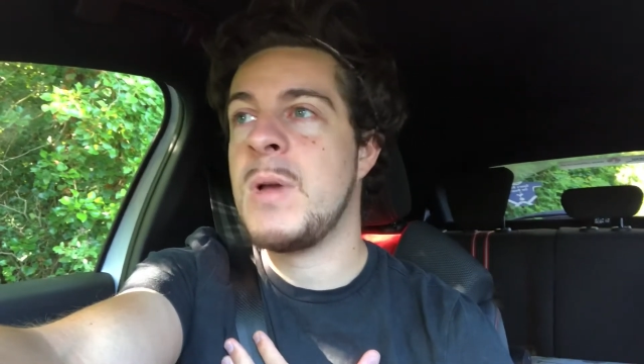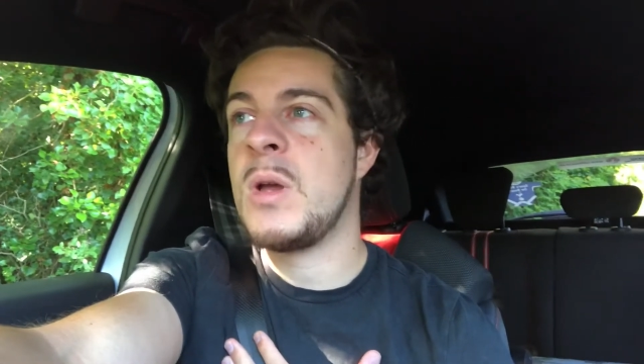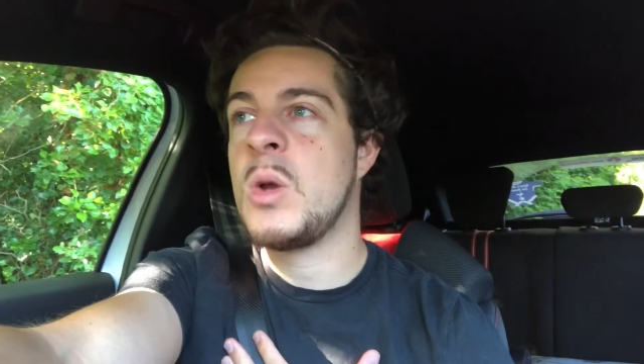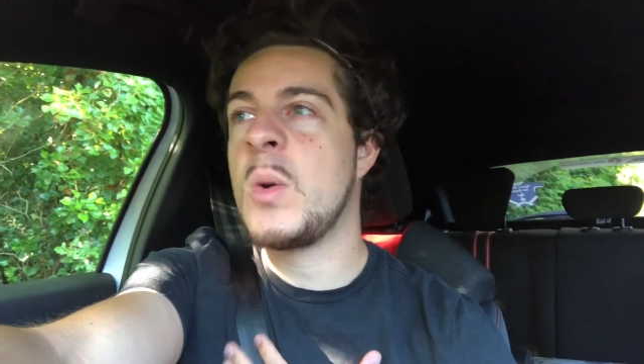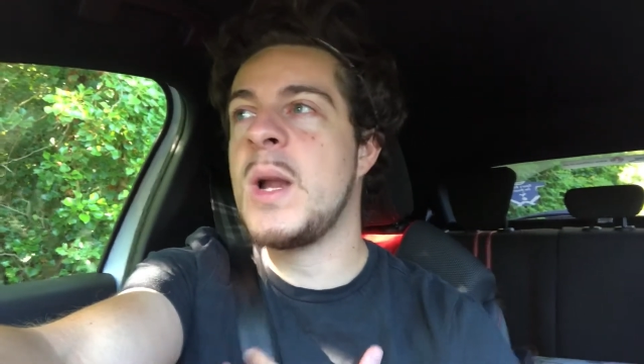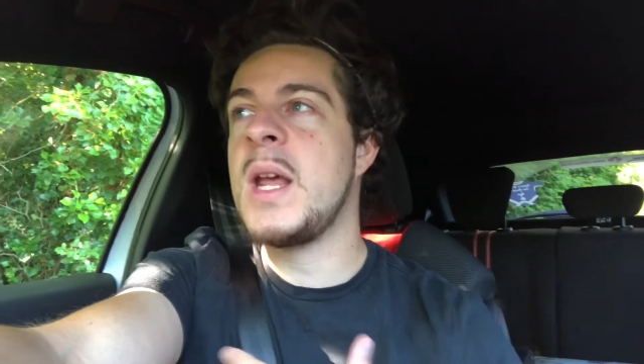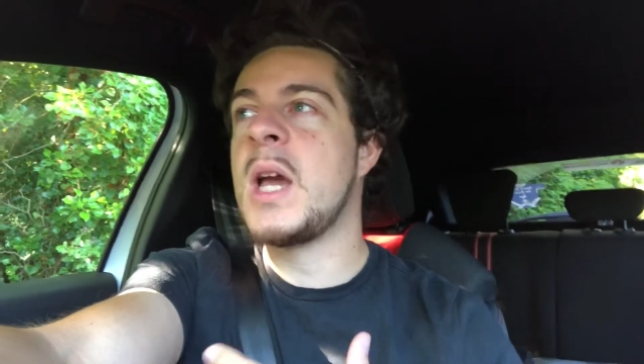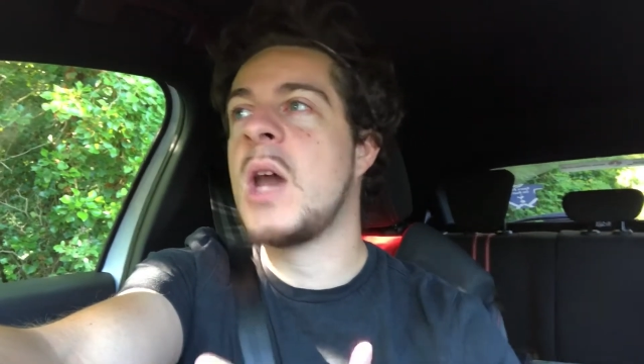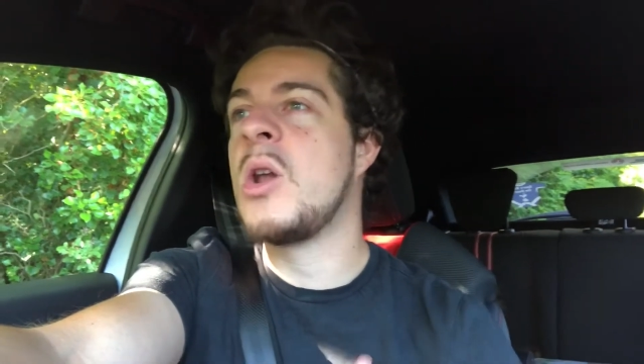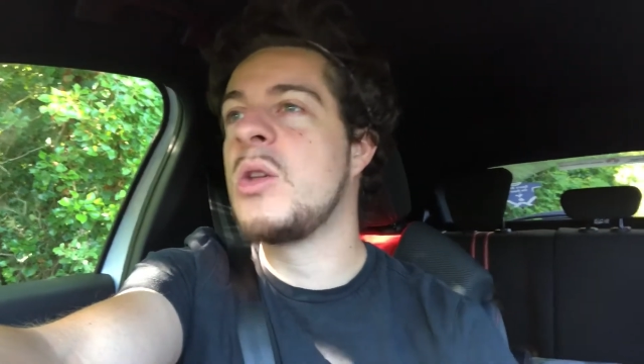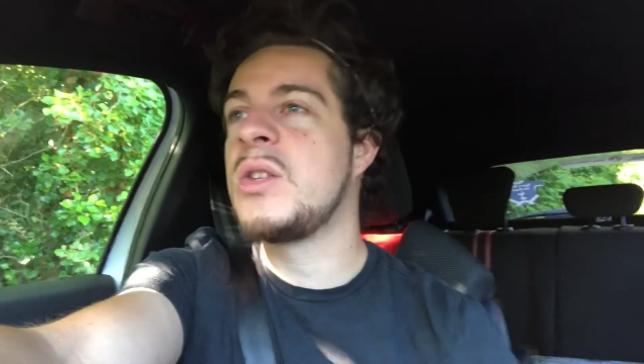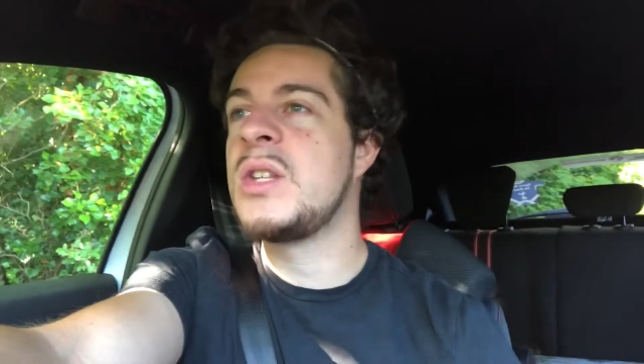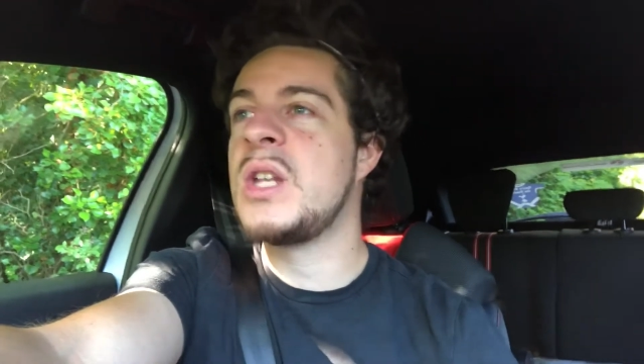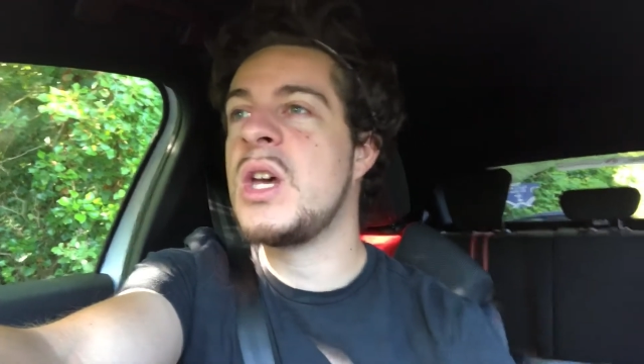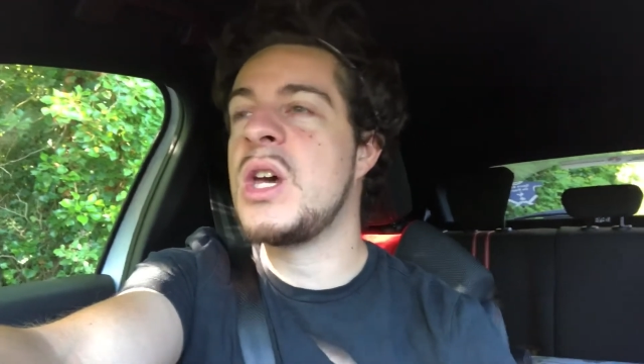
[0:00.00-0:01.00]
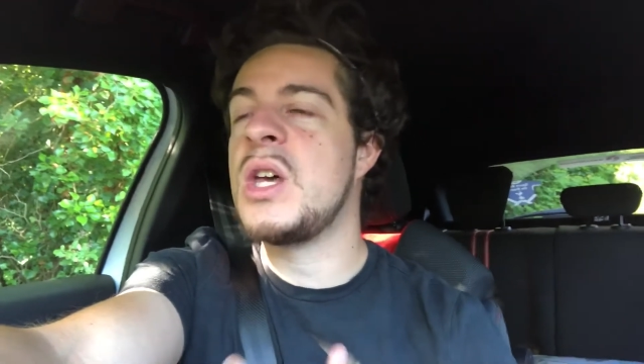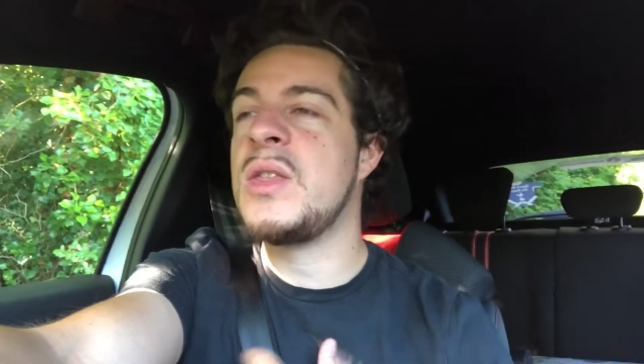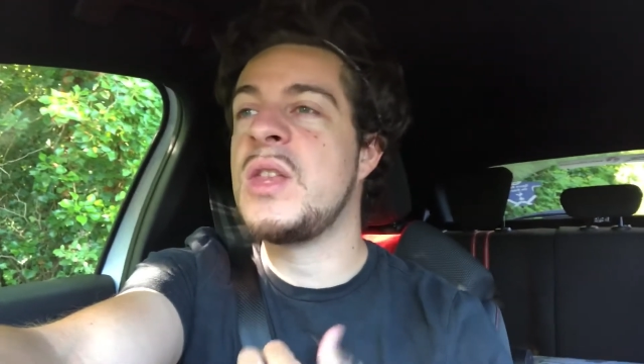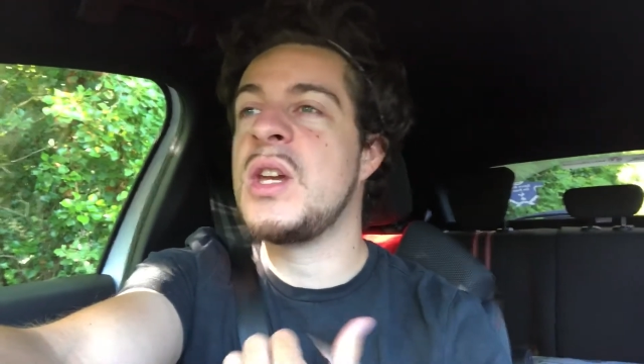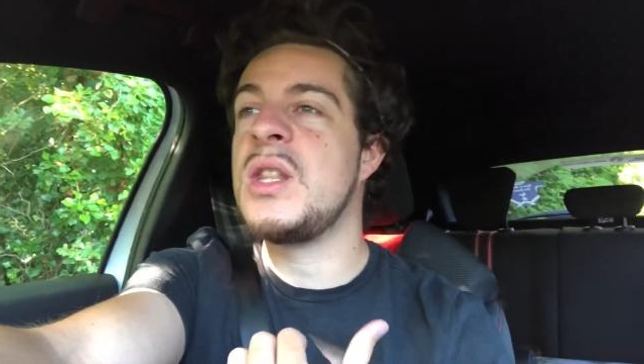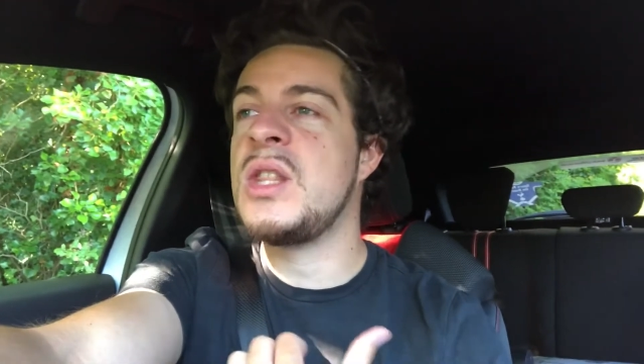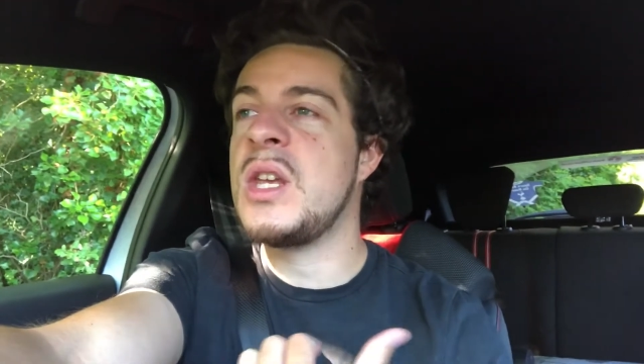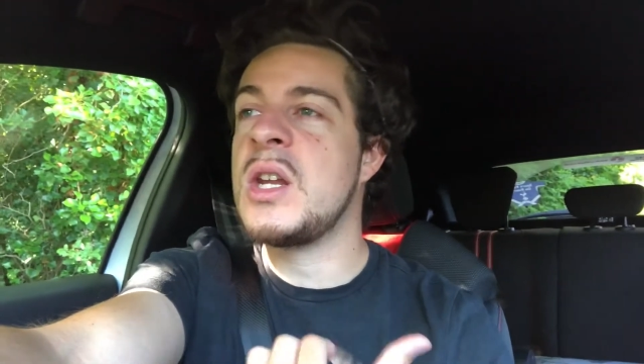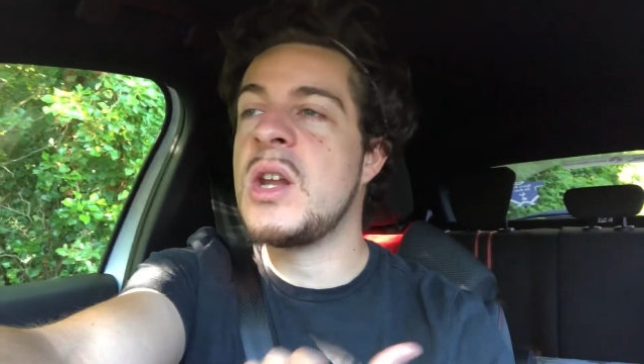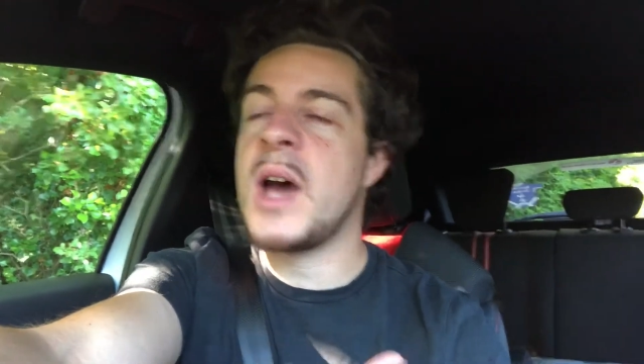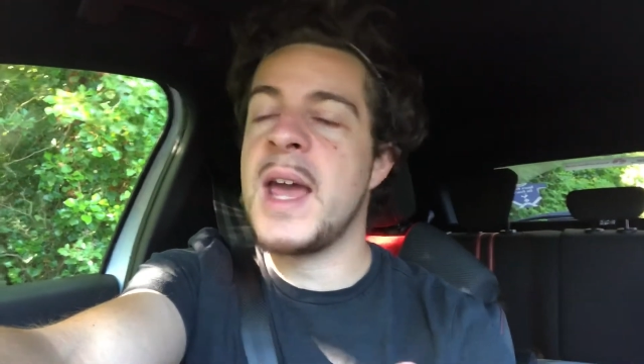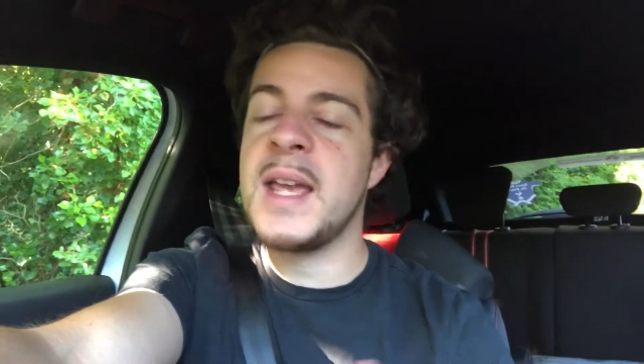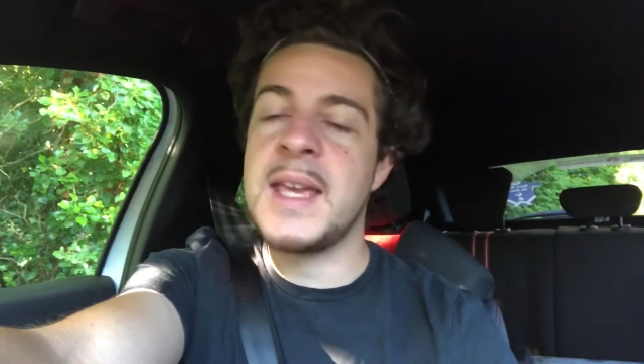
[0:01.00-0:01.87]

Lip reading: Quickly going on to the United